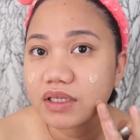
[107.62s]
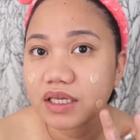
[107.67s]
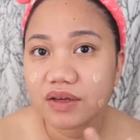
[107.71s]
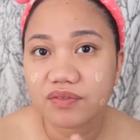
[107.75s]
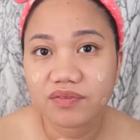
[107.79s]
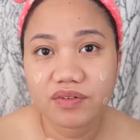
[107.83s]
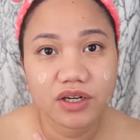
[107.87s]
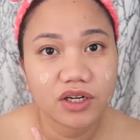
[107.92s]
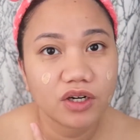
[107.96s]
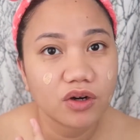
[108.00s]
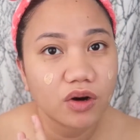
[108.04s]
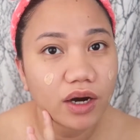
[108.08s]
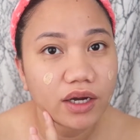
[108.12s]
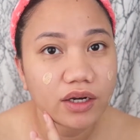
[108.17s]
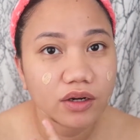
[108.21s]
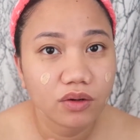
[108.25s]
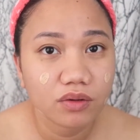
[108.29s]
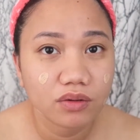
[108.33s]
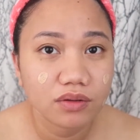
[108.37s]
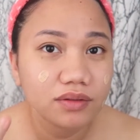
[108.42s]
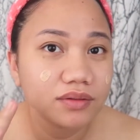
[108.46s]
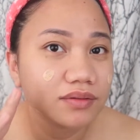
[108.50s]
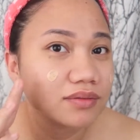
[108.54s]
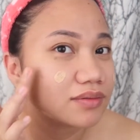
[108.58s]
even though I
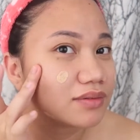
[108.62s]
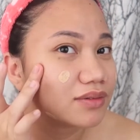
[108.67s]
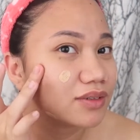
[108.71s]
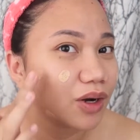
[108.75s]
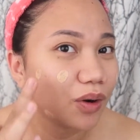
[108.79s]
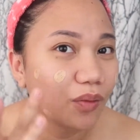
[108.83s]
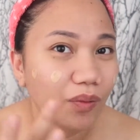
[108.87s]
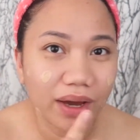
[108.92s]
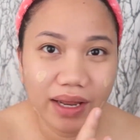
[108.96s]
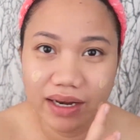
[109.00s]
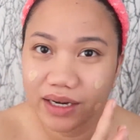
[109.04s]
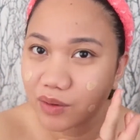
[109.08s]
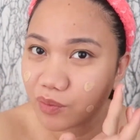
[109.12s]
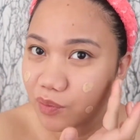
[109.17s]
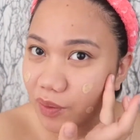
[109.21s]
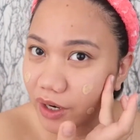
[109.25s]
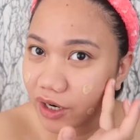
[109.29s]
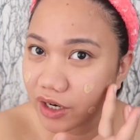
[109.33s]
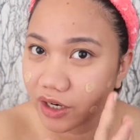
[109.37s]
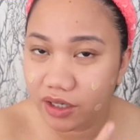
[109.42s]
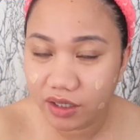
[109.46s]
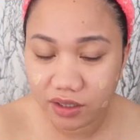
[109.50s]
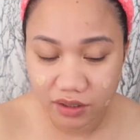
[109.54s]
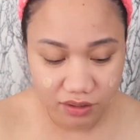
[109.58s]
don't go
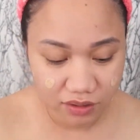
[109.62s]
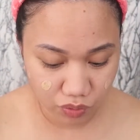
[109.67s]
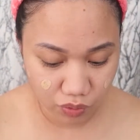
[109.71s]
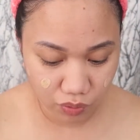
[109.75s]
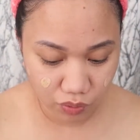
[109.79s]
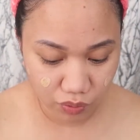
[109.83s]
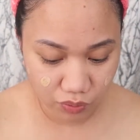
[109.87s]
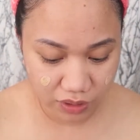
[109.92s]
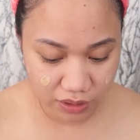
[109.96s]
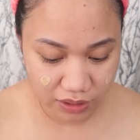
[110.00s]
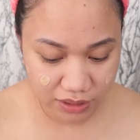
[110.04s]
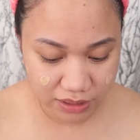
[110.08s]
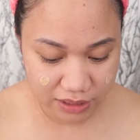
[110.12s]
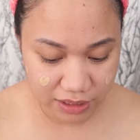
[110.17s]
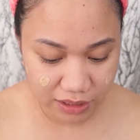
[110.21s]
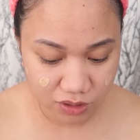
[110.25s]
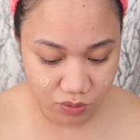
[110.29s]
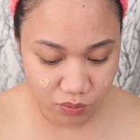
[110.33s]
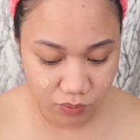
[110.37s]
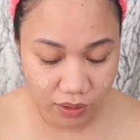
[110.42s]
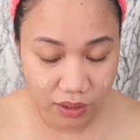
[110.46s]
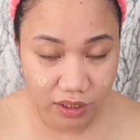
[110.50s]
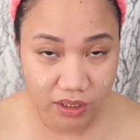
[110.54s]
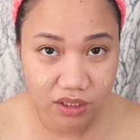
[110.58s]
anywhere. So this
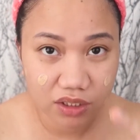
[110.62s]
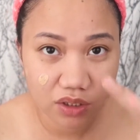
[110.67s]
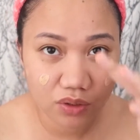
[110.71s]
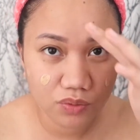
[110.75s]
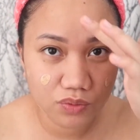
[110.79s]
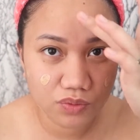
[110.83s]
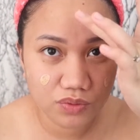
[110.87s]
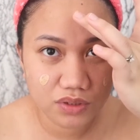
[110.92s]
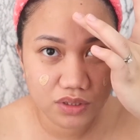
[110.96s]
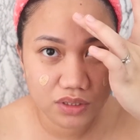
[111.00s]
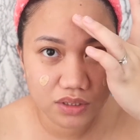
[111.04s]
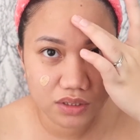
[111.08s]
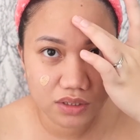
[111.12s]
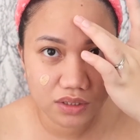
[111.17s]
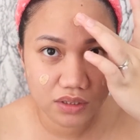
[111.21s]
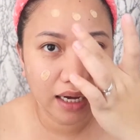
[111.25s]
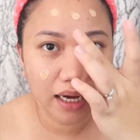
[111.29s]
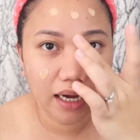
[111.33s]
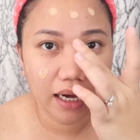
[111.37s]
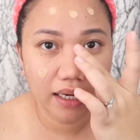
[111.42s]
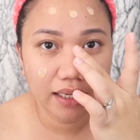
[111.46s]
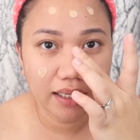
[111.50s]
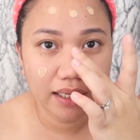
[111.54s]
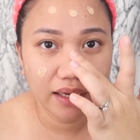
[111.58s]
is what I use.
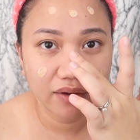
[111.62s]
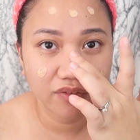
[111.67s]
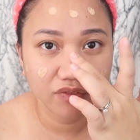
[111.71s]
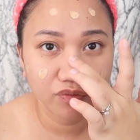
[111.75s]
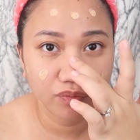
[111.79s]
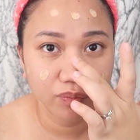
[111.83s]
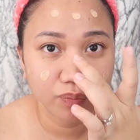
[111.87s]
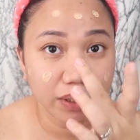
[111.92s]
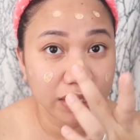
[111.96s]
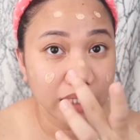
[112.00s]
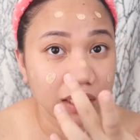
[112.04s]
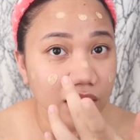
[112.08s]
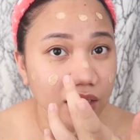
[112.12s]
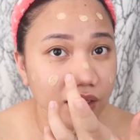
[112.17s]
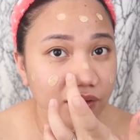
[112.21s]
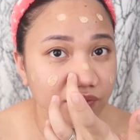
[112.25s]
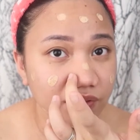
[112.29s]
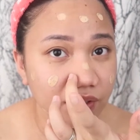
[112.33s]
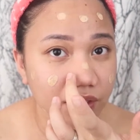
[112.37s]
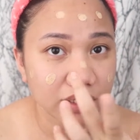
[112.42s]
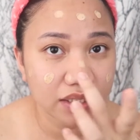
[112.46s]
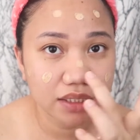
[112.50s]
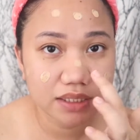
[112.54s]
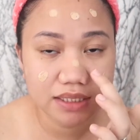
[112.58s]
I have been
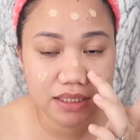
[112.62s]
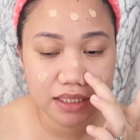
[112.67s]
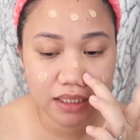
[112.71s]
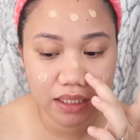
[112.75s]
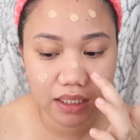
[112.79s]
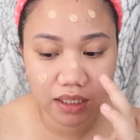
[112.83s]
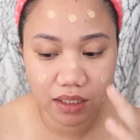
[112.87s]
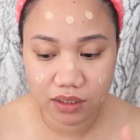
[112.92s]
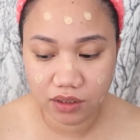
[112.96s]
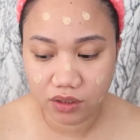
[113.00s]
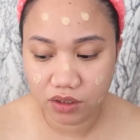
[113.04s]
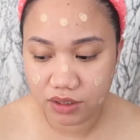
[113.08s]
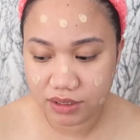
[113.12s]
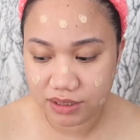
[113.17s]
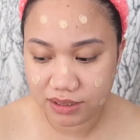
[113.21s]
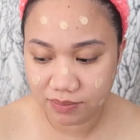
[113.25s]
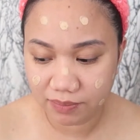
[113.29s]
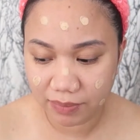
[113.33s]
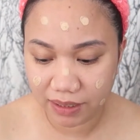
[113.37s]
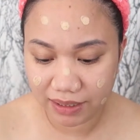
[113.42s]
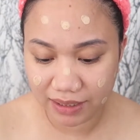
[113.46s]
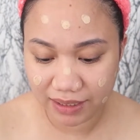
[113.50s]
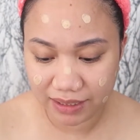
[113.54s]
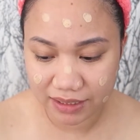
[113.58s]
loving this It
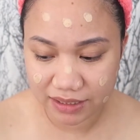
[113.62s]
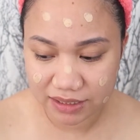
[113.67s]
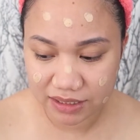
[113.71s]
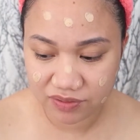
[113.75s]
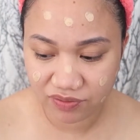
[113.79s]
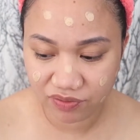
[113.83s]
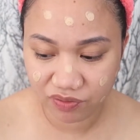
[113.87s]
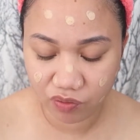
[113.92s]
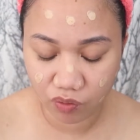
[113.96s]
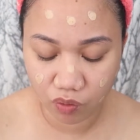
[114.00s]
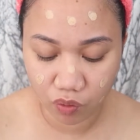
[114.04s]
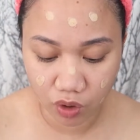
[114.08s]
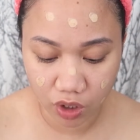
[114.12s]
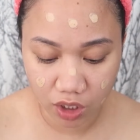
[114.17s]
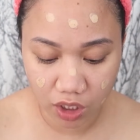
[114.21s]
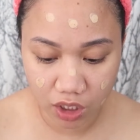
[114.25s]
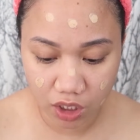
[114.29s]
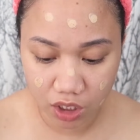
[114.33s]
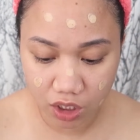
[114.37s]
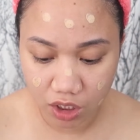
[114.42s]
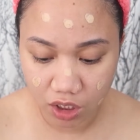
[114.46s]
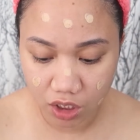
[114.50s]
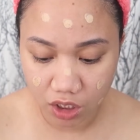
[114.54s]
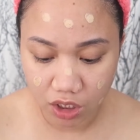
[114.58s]
Cosmetics
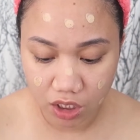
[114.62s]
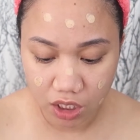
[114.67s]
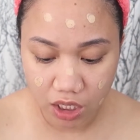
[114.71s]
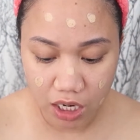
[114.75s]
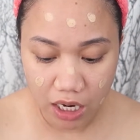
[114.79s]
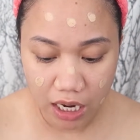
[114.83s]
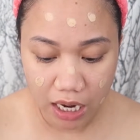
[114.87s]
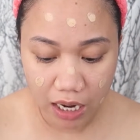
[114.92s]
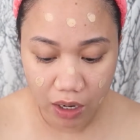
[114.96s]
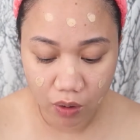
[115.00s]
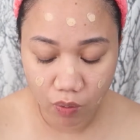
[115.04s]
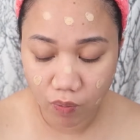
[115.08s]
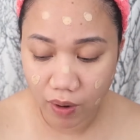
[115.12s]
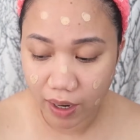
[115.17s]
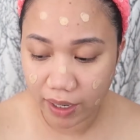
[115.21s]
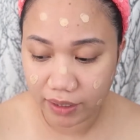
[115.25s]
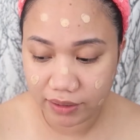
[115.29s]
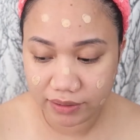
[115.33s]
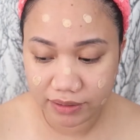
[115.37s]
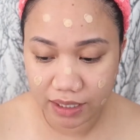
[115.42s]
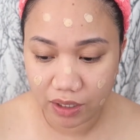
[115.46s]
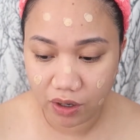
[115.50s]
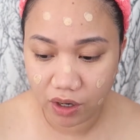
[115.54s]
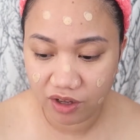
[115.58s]
for a
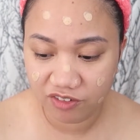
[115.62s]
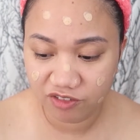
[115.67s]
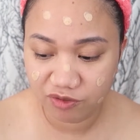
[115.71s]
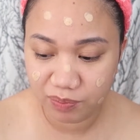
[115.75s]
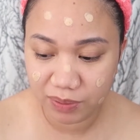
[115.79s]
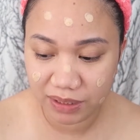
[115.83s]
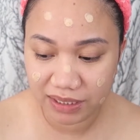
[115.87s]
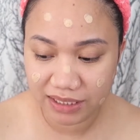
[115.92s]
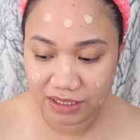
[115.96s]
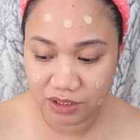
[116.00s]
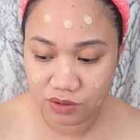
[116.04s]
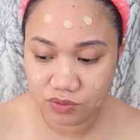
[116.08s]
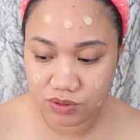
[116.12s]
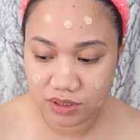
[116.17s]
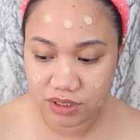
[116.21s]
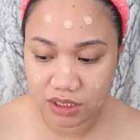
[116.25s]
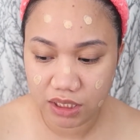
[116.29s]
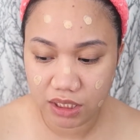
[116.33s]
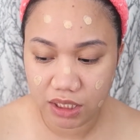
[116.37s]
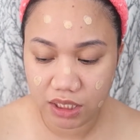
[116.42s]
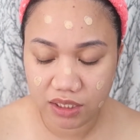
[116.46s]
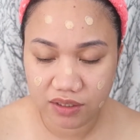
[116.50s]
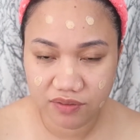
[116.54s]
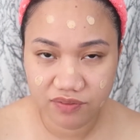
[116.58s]
while now. I've been
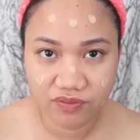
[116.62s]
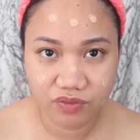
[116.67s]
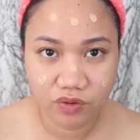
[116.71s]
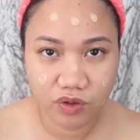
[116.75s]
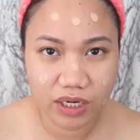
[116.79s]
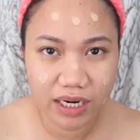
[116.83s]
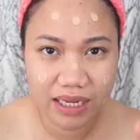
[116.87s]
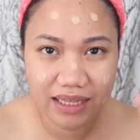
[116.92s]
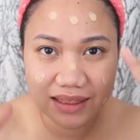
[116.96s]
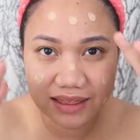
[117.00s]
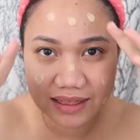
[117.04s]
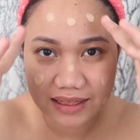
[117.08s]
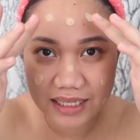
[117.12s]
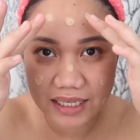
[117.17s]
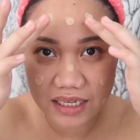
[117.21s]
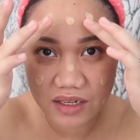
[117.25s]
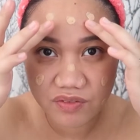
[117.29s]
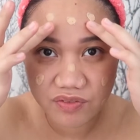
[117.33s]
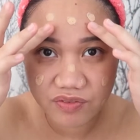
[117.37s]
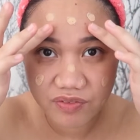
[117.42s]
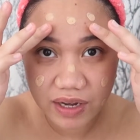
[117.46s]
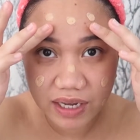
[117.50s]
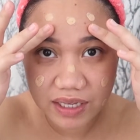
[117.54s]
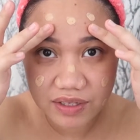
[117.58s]
using it for I
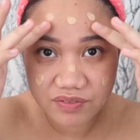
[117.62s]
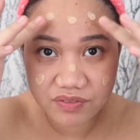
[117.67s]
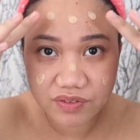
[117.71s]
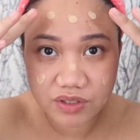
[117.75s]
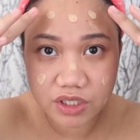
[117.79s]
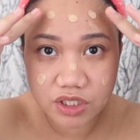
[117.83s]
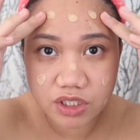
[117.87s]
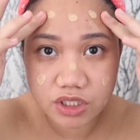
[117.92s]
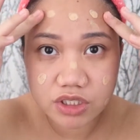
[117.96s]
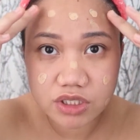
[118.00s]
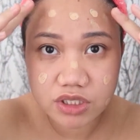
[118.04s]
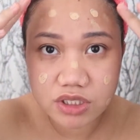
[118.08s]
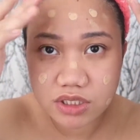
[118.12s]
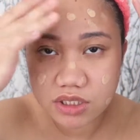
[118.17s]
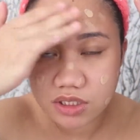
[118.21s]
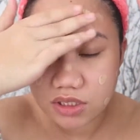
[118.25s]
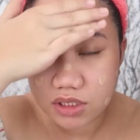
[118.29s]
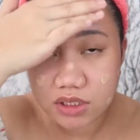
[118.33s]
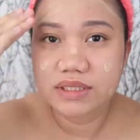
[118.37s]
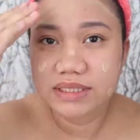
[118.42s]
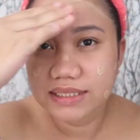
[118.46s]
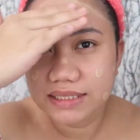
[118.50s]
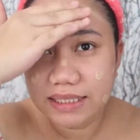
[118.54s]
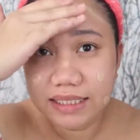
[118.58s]
think 5 years
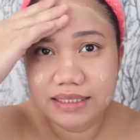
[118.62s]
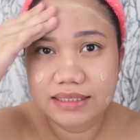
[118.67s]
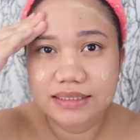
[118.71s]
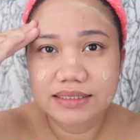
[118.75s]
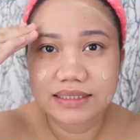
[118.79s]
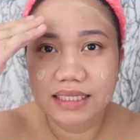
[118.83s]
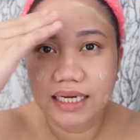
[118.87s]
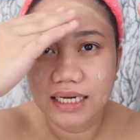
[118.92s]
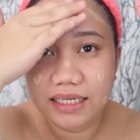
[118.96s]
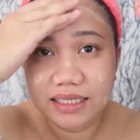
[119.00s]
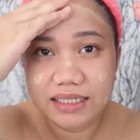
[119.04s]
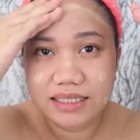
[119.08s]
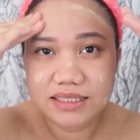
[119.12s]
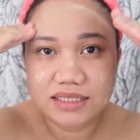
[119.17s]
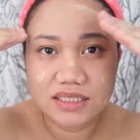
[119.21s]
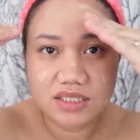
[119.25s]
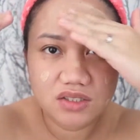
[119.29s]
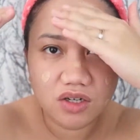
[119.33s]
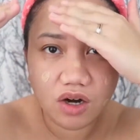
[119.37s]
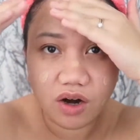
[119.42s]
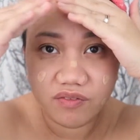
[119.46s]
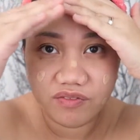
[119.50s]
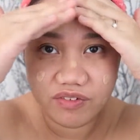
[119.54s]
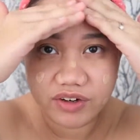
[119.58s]
since I
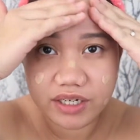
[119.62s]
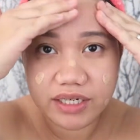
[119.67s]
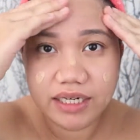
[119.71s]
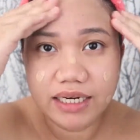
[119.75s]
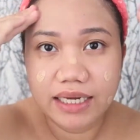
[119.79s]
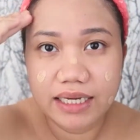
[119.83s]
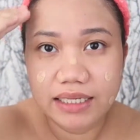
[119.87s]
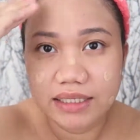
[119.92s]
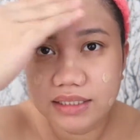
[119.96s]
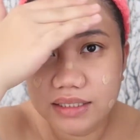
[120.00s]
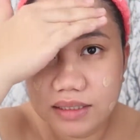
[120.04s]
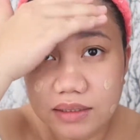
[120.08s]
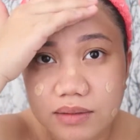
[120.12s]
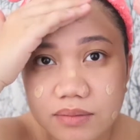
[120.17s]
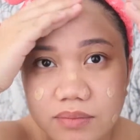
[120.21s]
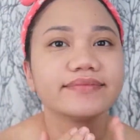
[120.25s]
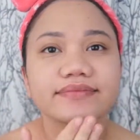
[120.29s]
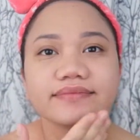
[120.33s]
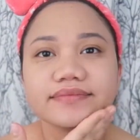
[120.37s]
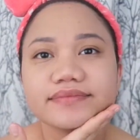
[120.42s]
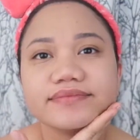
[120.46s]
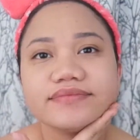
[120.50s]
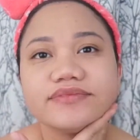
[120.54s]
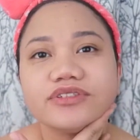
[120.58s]
discovered it.
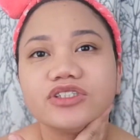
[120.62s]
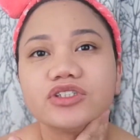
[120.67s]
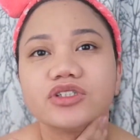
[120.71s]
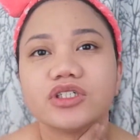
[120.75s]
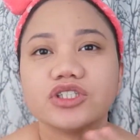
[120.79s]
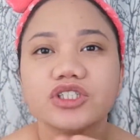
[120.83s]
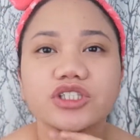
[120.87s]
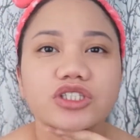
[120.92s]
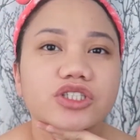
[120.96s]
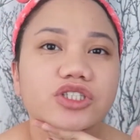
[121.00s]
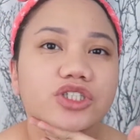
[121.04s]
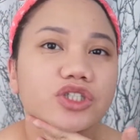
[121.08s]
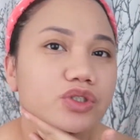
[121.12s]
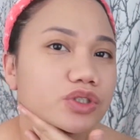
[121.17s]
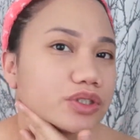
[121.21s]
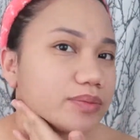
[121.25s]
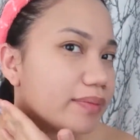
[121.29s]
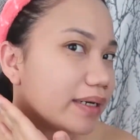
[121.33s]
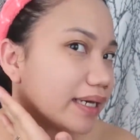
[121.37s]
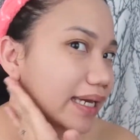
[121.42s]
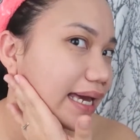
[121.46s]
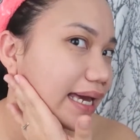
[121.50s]
So I just use my